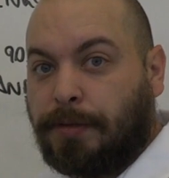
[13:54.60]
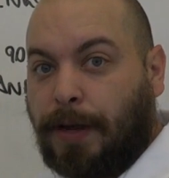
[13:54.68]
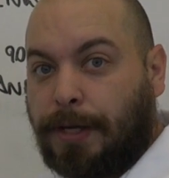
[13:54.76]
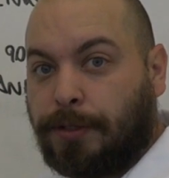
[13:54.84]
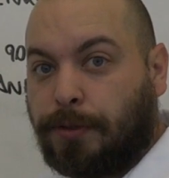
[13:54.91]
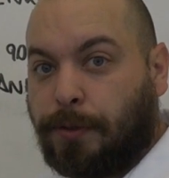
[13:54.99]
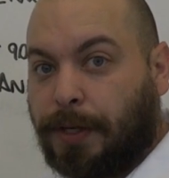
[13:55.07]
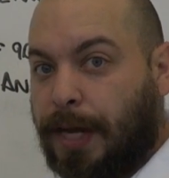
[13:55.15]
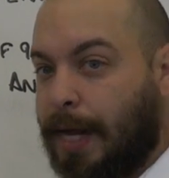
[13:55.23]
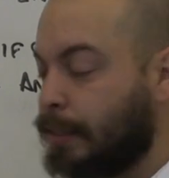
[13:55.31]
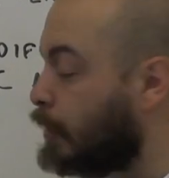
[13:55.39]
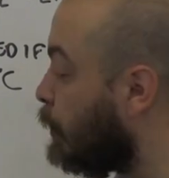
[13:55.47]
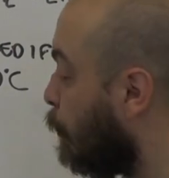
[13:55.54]
of hydrochloric
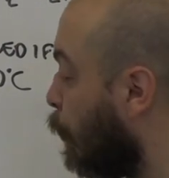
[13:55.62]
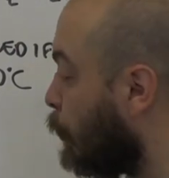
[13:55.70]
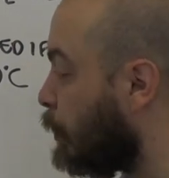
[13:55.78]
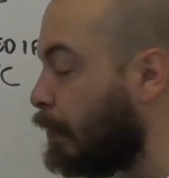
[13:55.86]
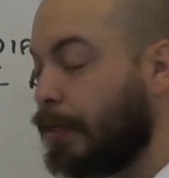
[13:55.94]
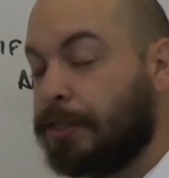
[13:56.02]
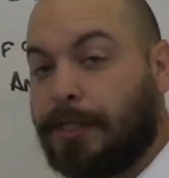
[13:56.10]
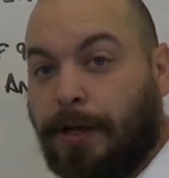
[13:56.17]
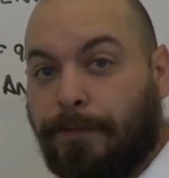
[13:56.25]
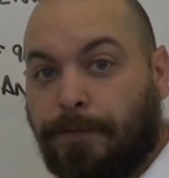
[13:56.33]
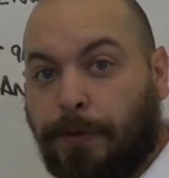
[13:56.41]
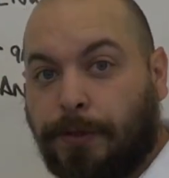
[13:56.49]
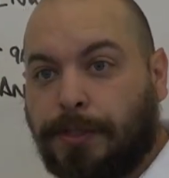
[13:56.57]
acid to moles of HCl
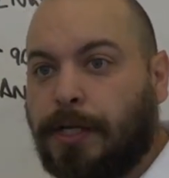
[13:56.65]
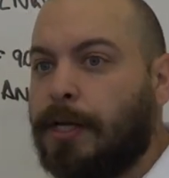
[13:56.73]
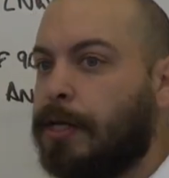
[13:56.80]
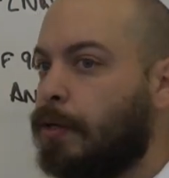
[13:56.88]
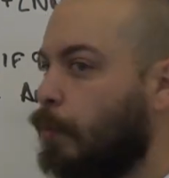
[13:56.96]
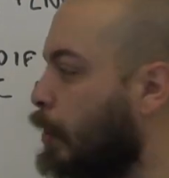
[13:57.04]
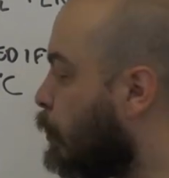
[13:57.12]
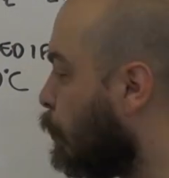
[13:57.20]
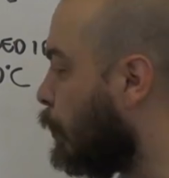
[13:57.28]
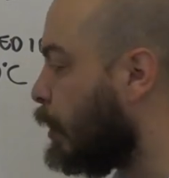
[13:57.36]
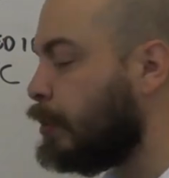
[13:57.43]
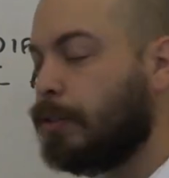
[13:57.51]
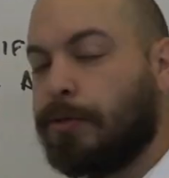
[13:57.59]
first. We do
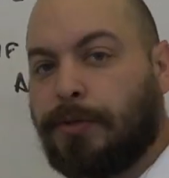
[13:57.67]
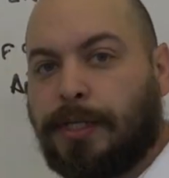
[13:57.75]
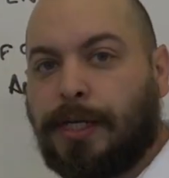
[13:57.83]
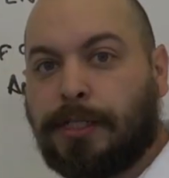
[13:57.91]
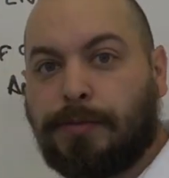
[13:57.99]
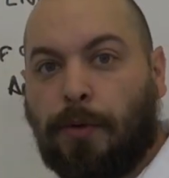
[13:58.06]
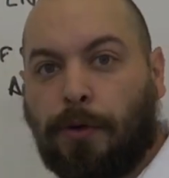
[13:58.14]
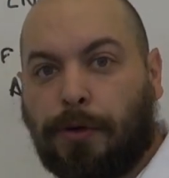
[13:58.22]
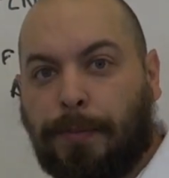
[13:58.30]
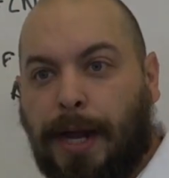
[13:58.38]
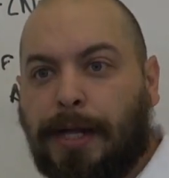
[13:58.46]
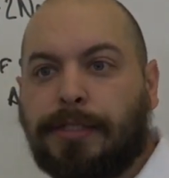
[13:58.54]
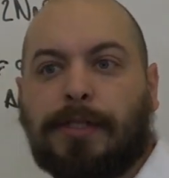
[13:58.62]
this using its molar
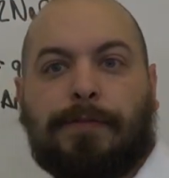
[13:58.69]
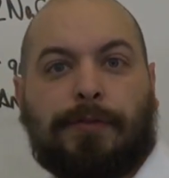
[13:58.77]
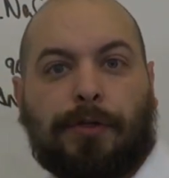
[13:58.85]
mass of